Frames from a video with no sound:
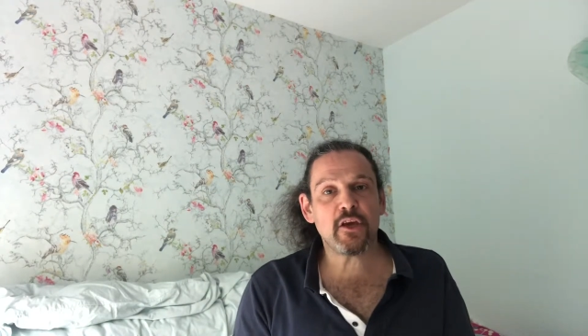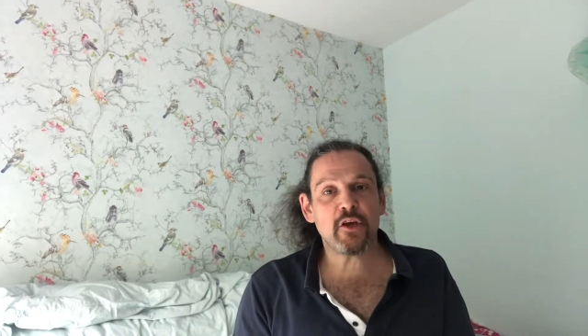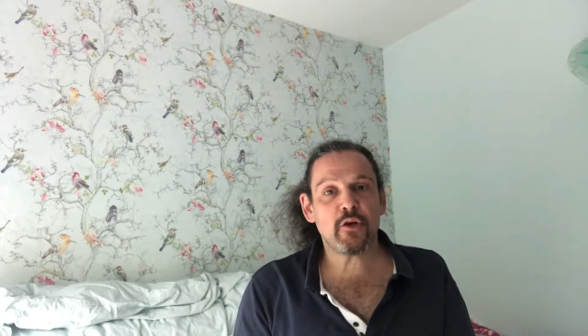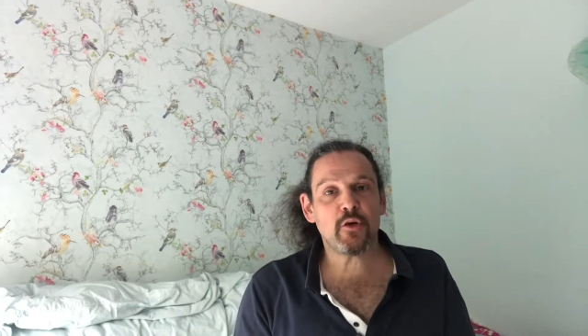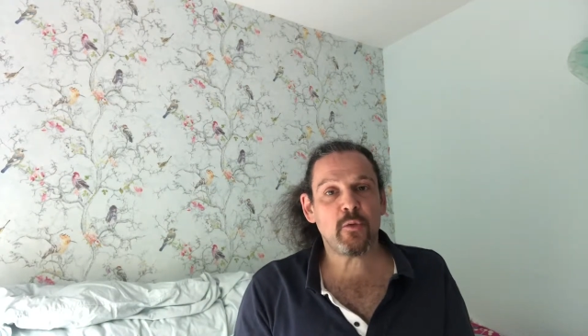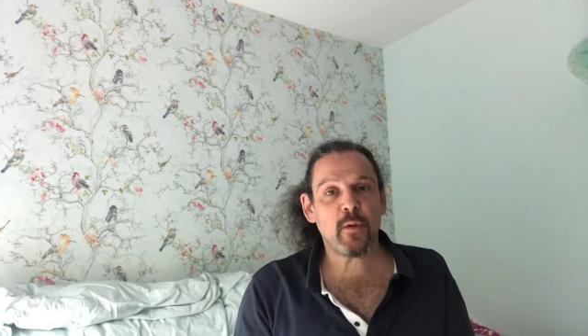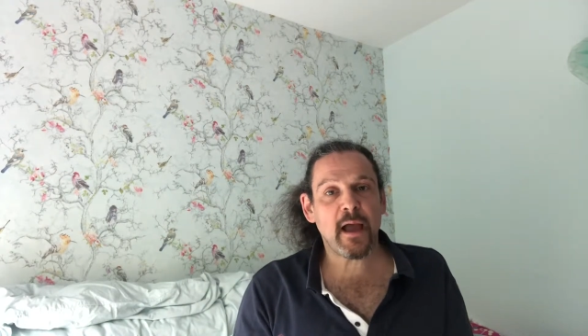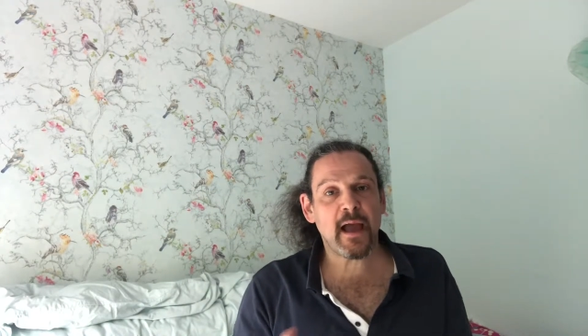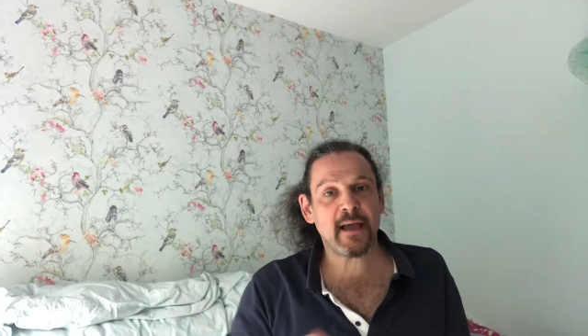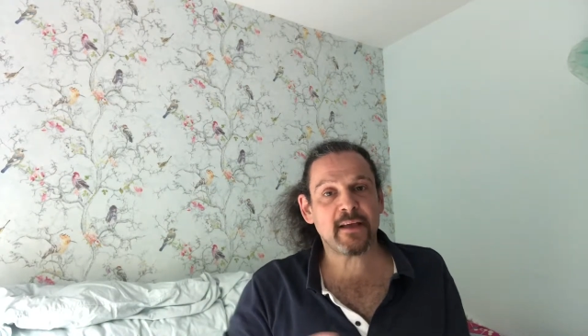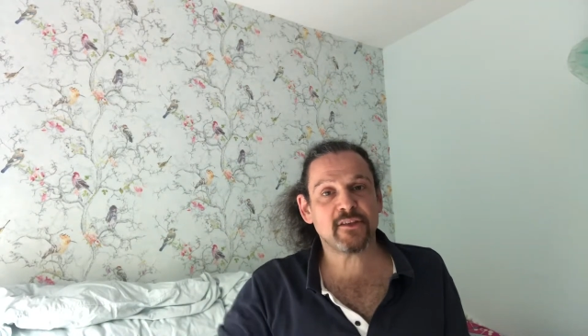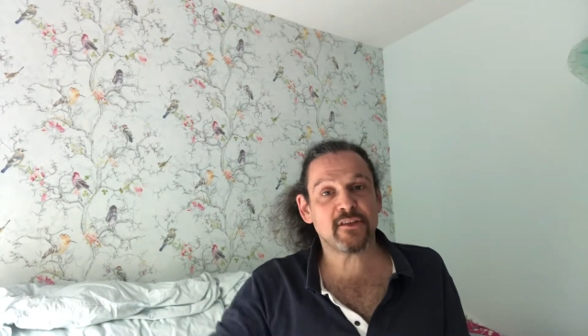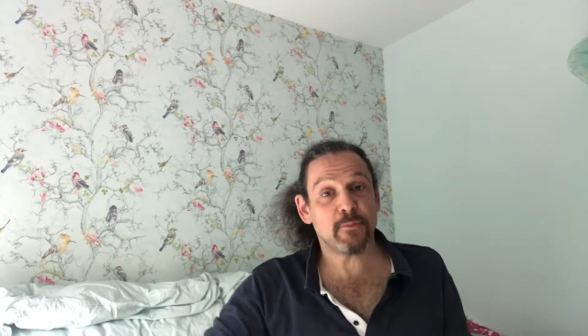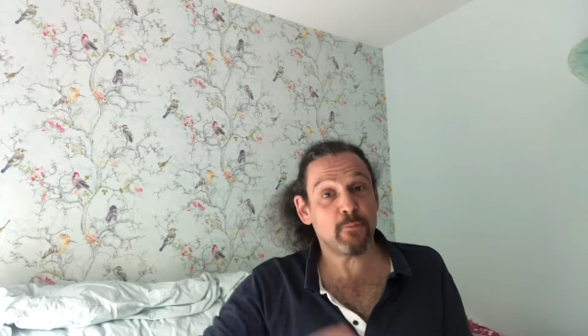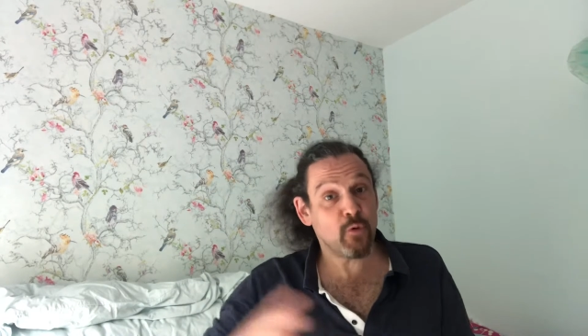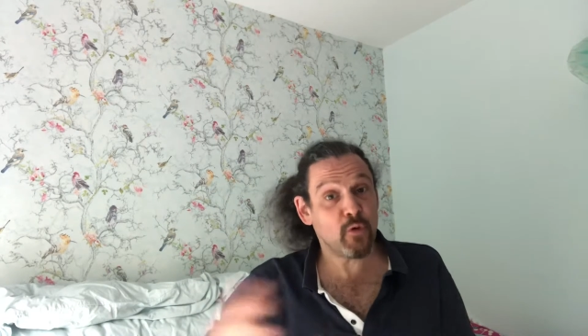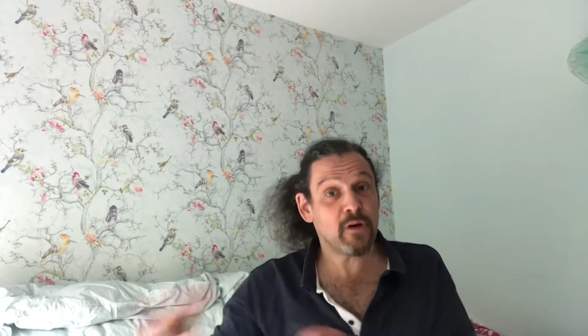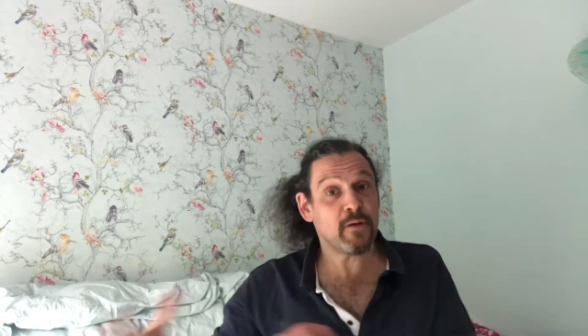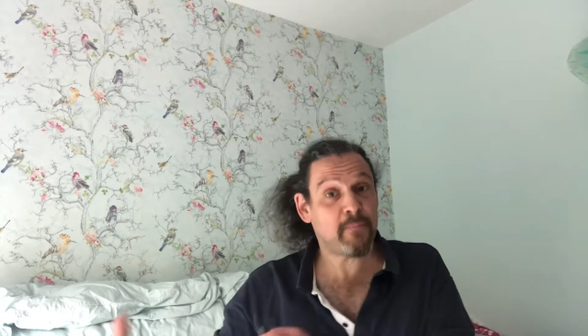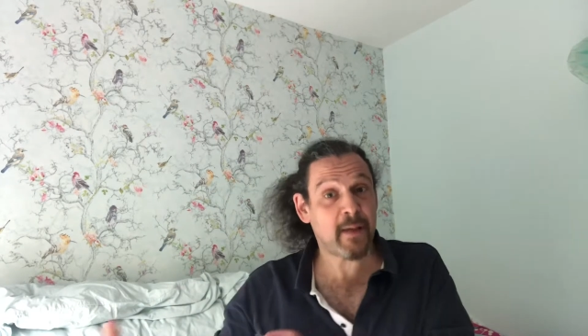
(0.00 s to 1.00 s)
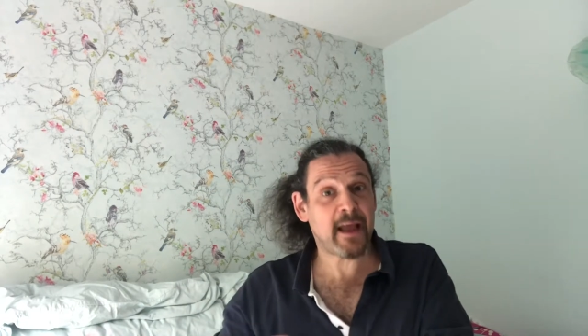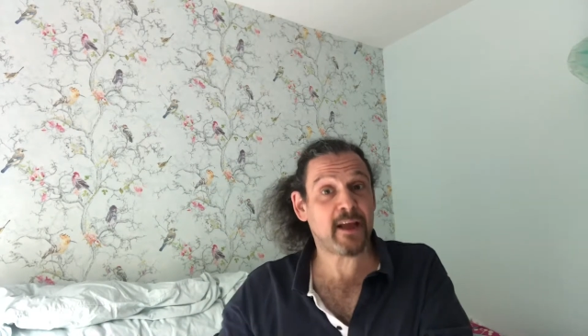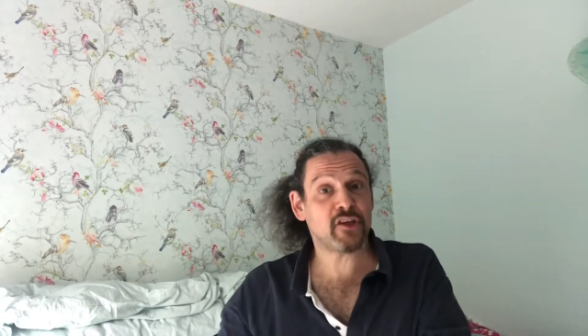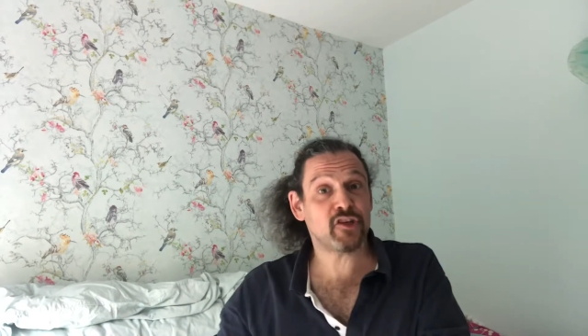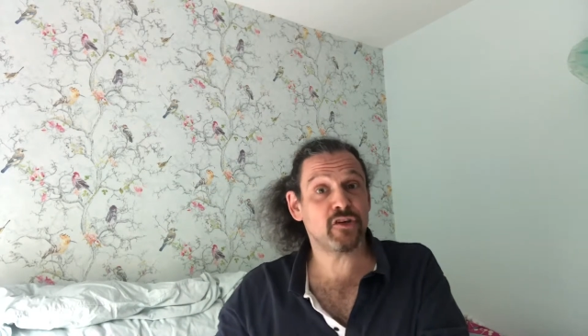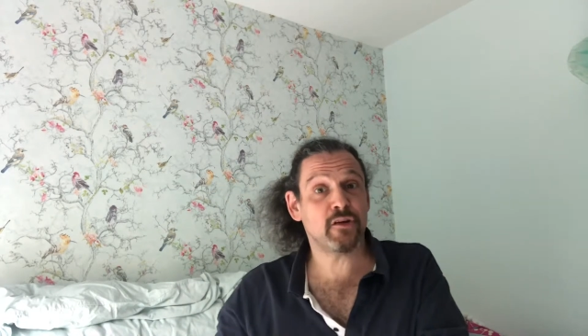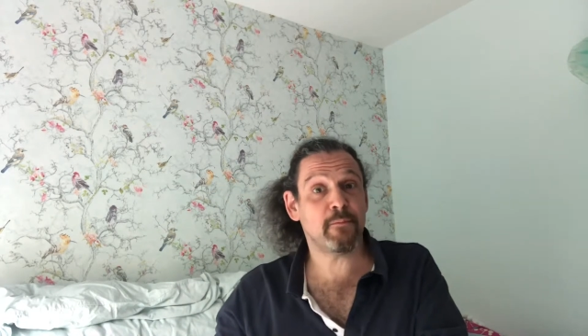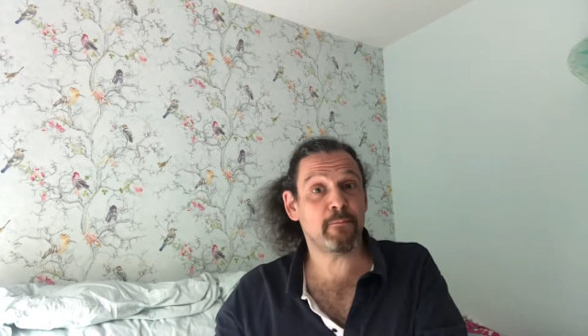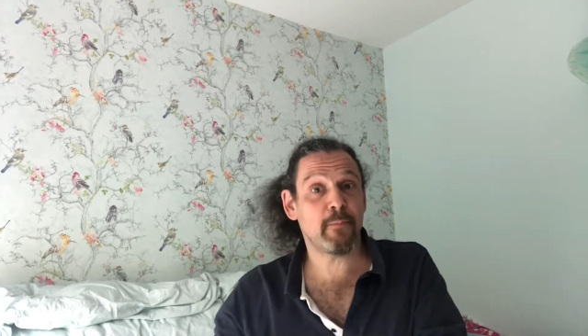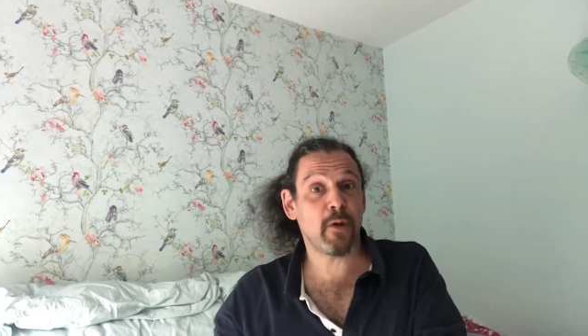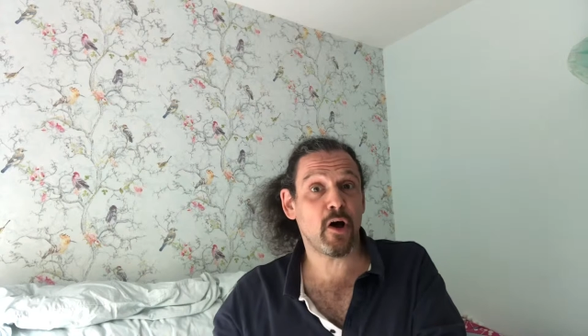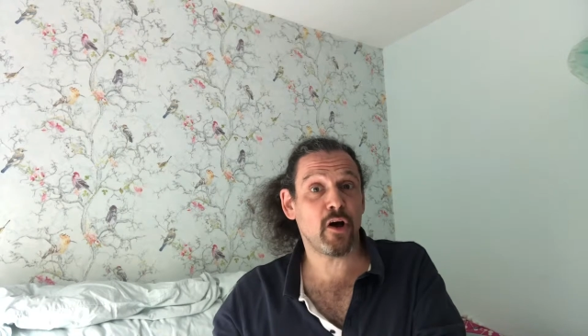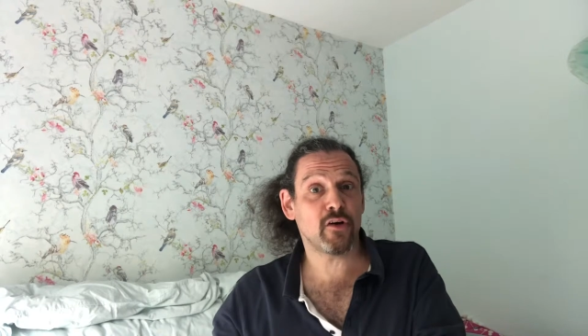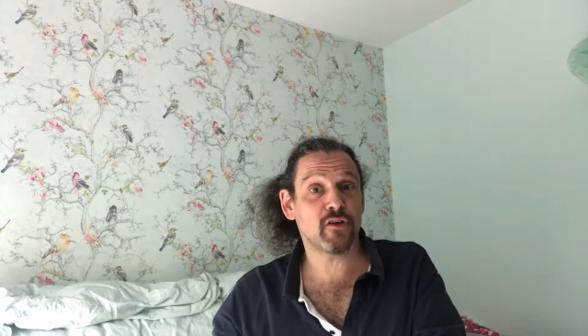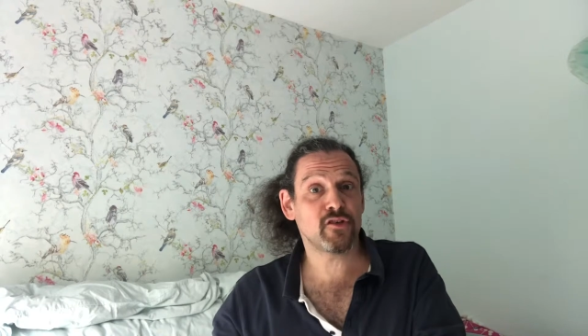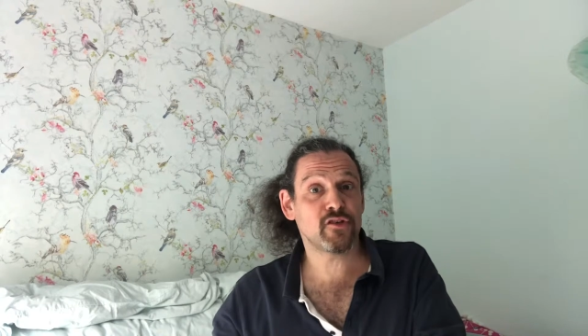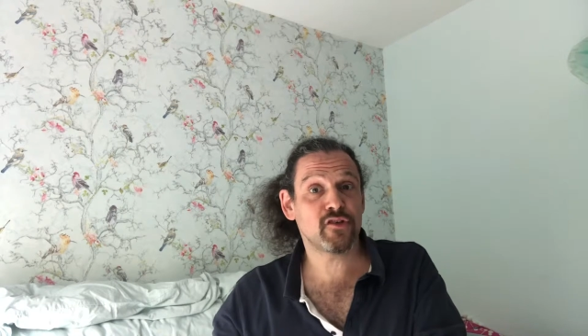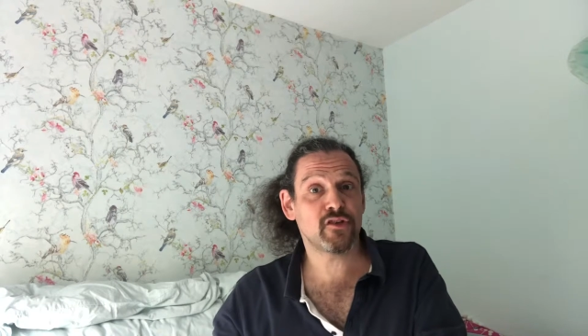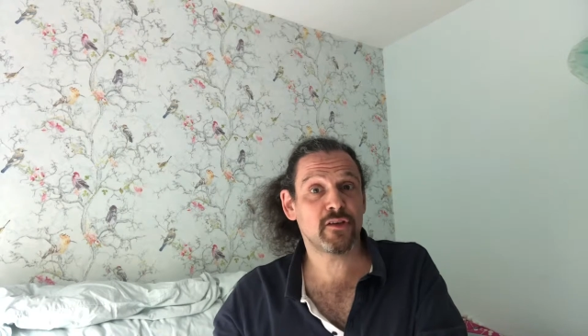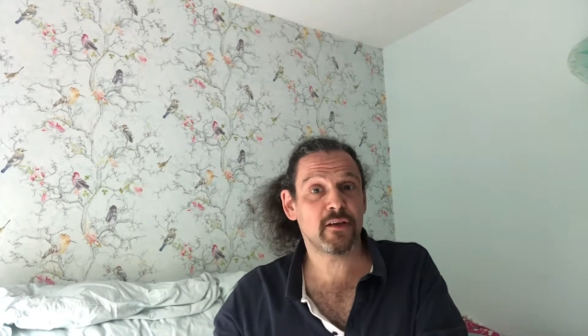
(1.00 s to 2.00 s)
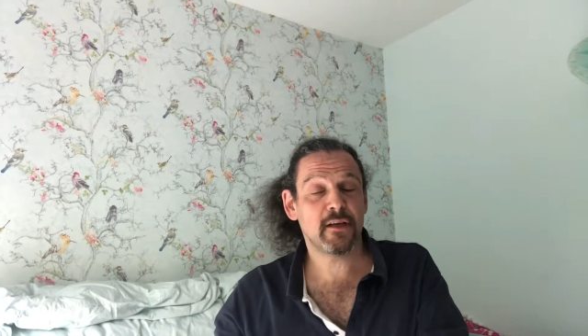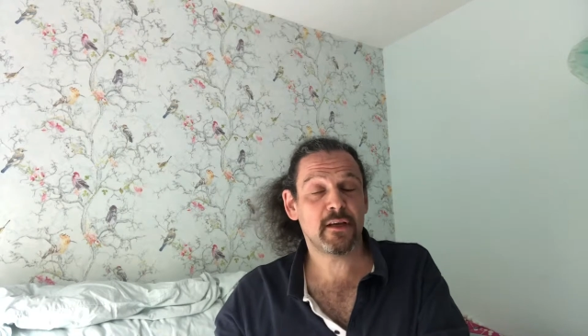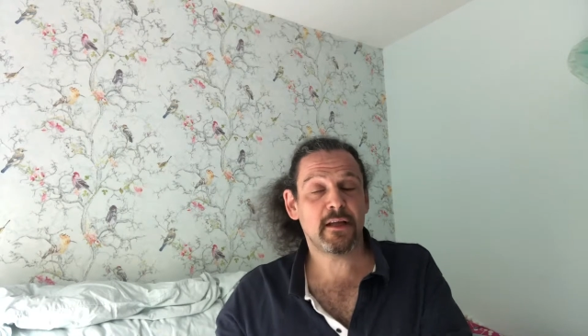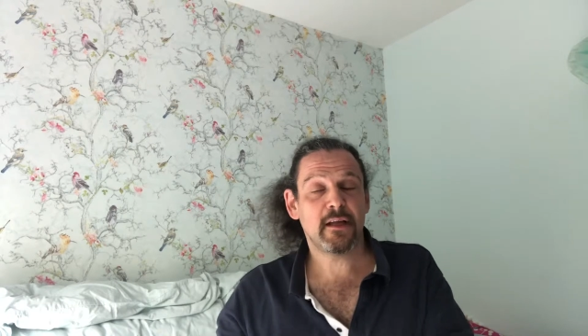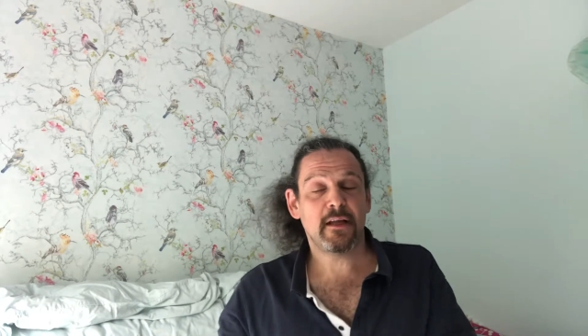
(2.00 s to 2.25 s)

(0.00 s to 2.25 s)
who has a more compassionate boss,